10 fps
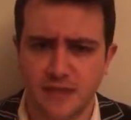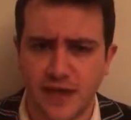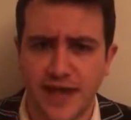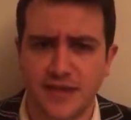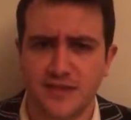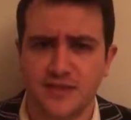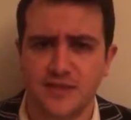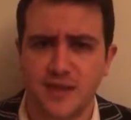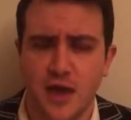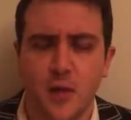That
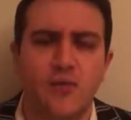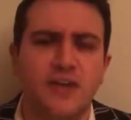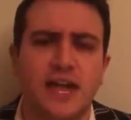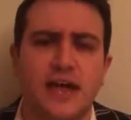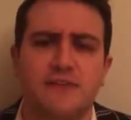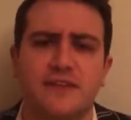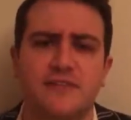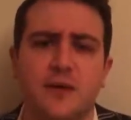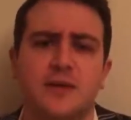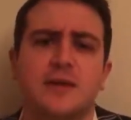ends with a carefully
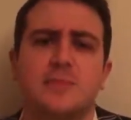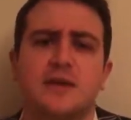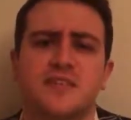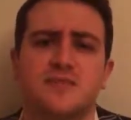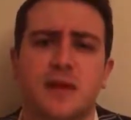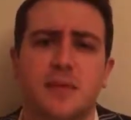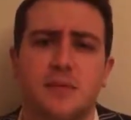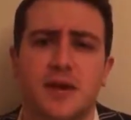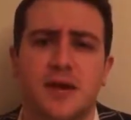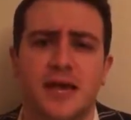folded piece of
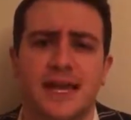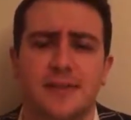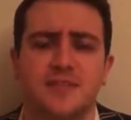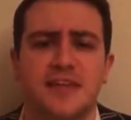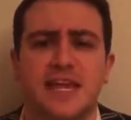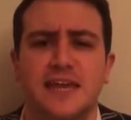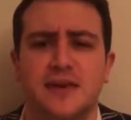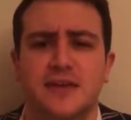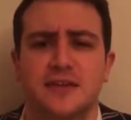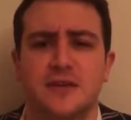paper collapsing in
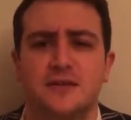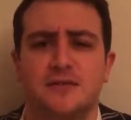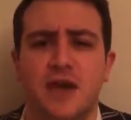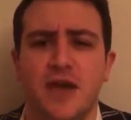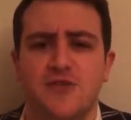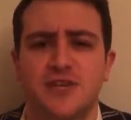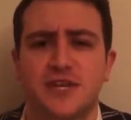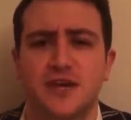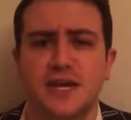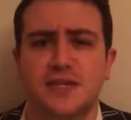on itself,
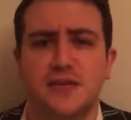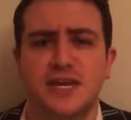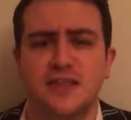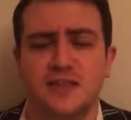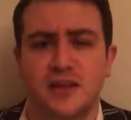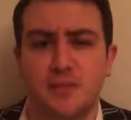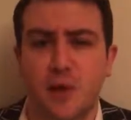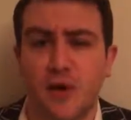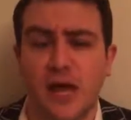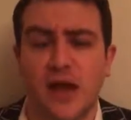returning to an inside
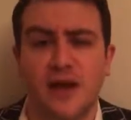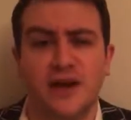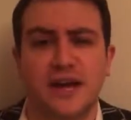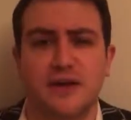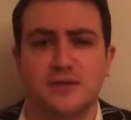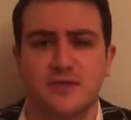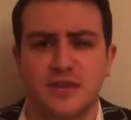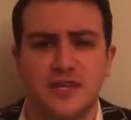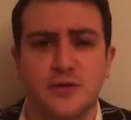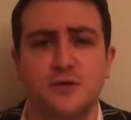pocket
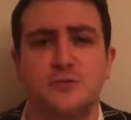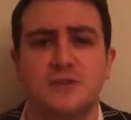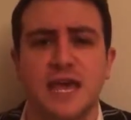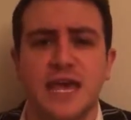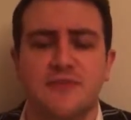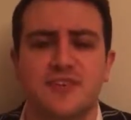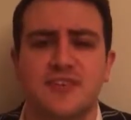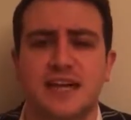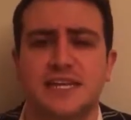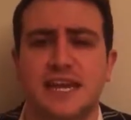unannounced, entombed in the
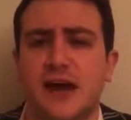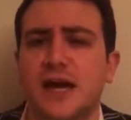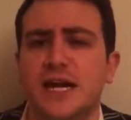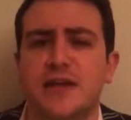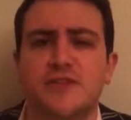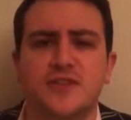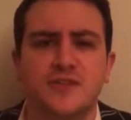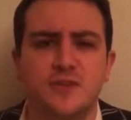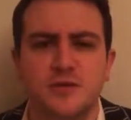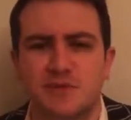satin lining of a
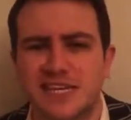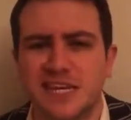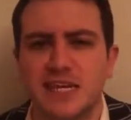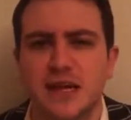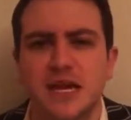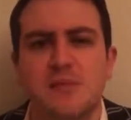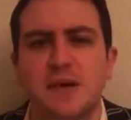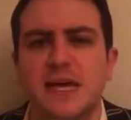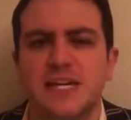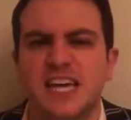suit particularly
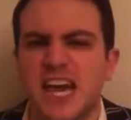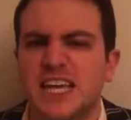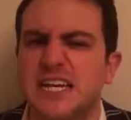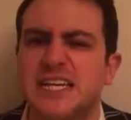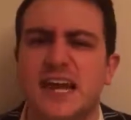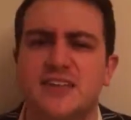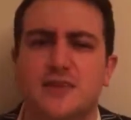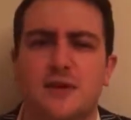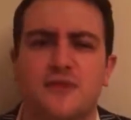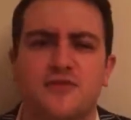picked to
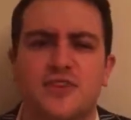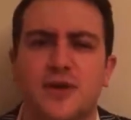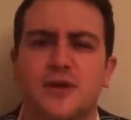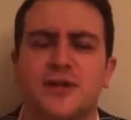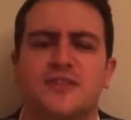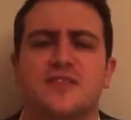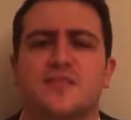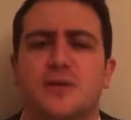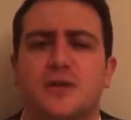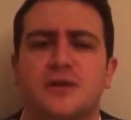dazzle from the
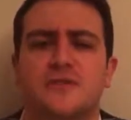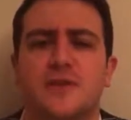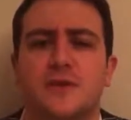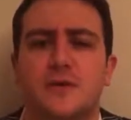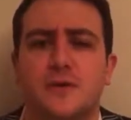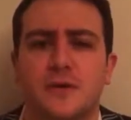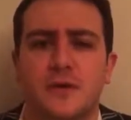audience's point of view.